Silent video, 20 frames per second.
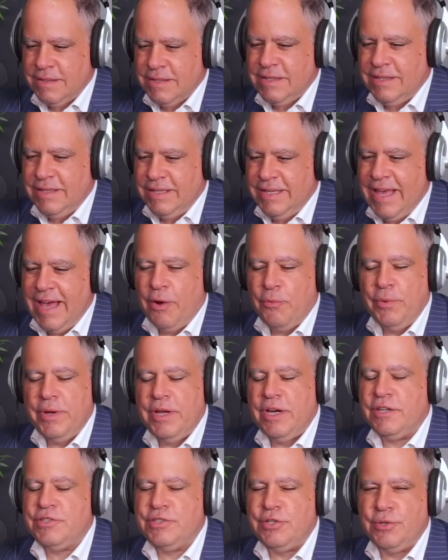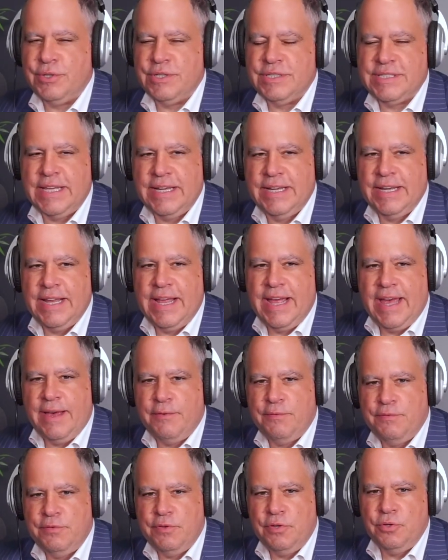Yeah, we are so excited to
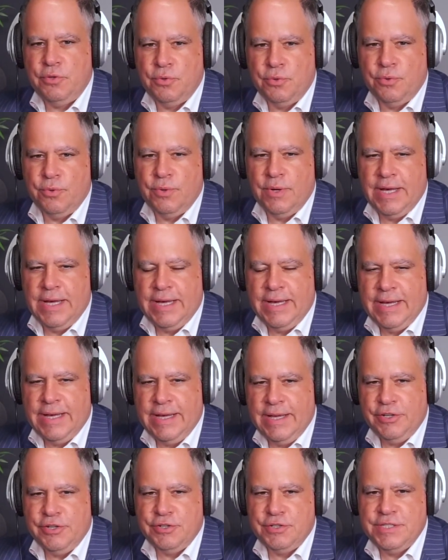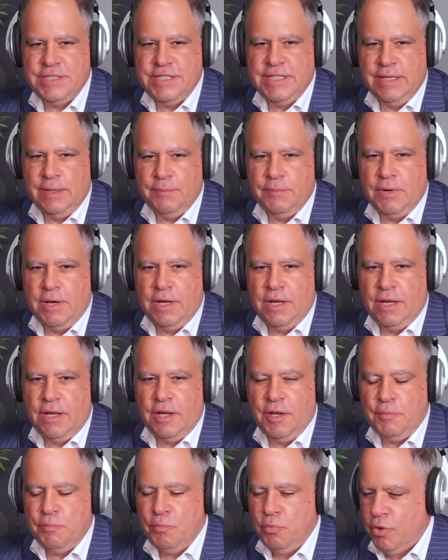have you and your team
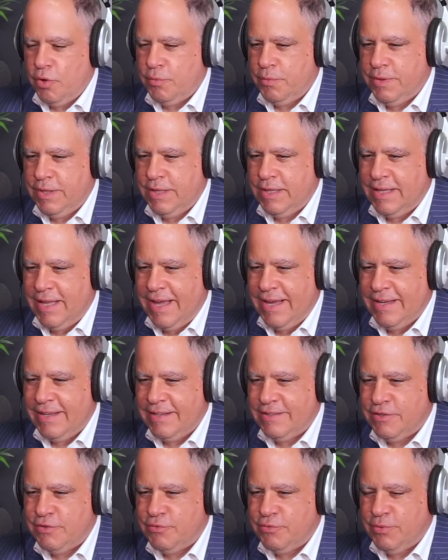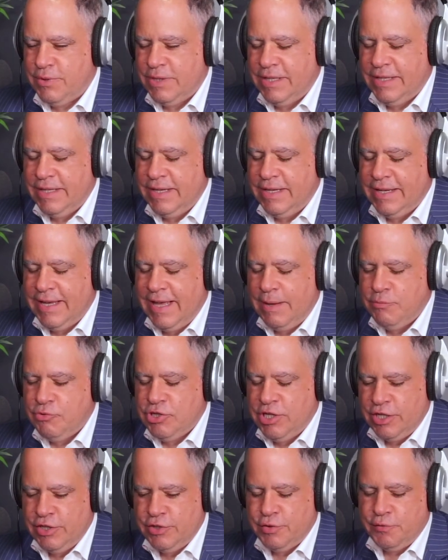on board with the Alliance. It's really a game
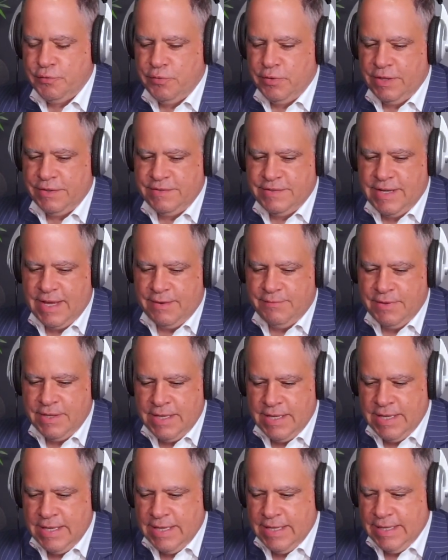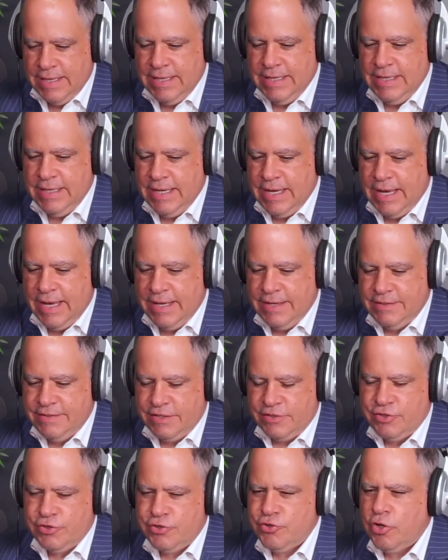changer for us to have India and
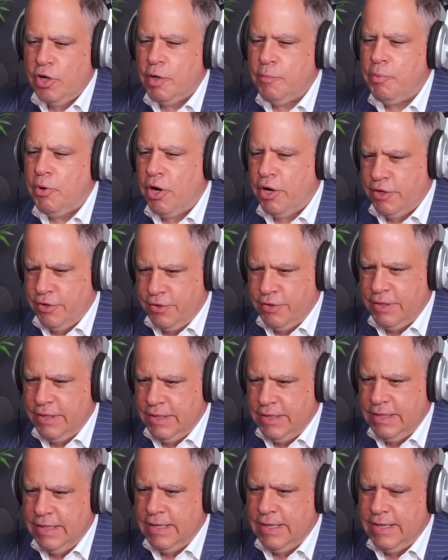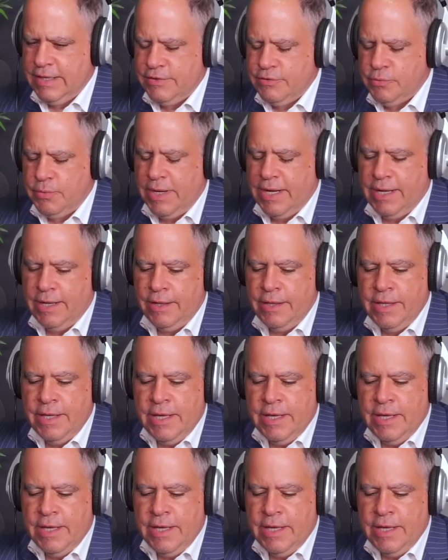such a strong partner in India as well.